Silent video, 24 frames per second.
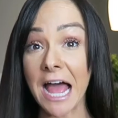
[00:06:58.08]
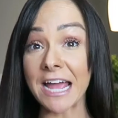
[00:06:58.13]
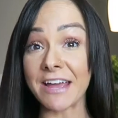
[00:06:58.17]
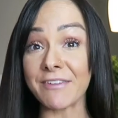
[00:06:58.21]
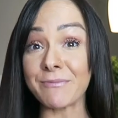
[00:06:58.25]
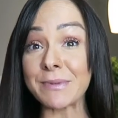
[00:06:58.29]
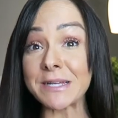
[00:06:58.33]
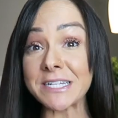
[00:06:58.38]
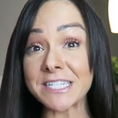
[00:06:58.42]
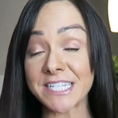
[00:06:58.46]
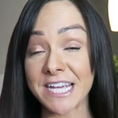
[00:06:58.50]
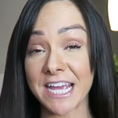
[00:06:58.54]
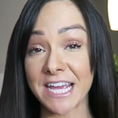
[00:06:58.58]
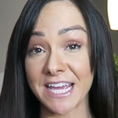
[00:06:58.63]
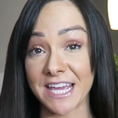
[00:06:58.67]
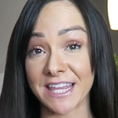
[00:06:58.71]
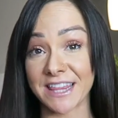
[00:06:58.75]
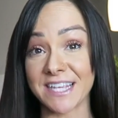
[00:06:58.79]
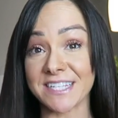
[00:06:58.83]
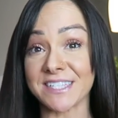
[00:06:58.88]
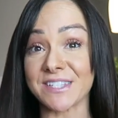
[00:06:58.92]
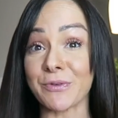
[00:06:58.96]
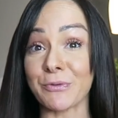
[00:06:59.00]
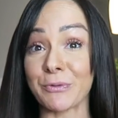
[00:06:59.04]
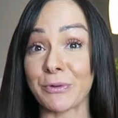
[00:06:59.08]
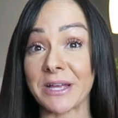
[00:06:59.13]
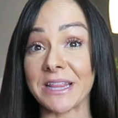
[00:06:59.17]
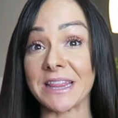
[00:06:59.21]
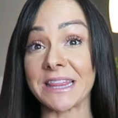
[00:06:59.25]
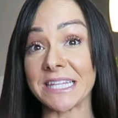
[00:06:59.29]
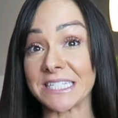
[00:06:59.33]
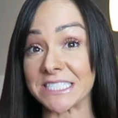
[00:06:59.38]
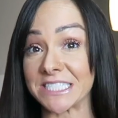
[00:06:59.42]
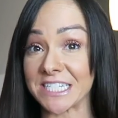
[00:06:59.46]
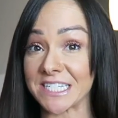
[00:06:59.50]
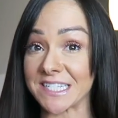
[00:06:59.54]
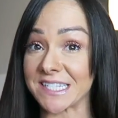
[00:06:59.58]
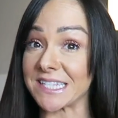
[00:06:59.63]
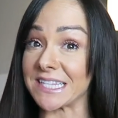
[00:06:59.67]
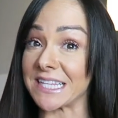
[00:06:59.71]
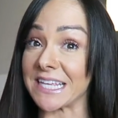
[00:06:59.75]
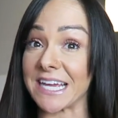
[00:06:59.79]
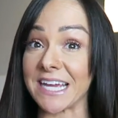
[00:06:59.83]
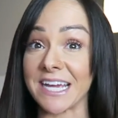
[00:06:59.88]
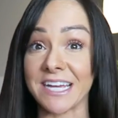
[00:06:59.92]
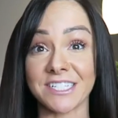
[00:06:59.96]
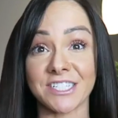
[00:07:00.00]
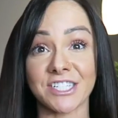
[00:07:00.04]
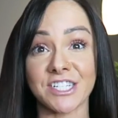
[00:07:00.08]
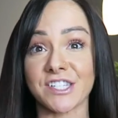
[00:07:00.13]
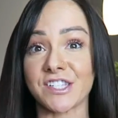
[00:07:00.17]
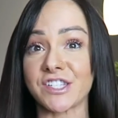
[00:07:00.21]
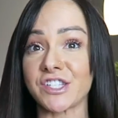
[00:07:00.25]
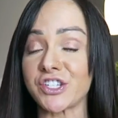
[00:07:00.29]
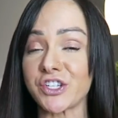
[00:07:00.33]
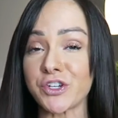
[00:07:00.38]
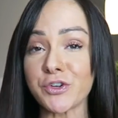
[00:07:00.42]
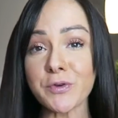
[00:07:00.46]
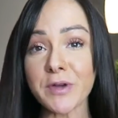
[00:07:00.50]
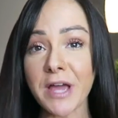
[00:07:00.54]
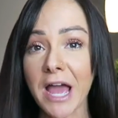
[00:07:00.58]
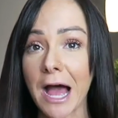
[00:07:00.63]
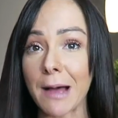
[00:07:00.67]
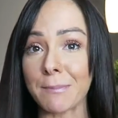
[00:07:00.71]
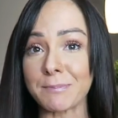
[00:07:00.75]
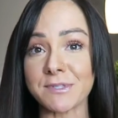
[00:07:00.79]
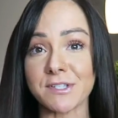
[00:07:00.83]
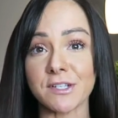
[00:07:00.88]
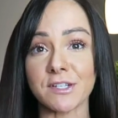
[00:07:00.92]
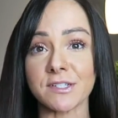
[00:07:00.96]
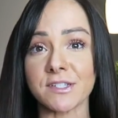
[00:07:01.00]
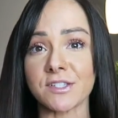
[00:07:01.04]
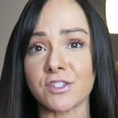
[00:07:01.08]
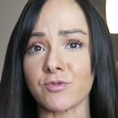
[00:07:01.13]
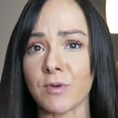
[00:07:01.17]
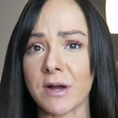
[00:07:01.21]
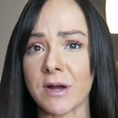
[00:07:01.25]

I have been taking this religiously. It's just two capsules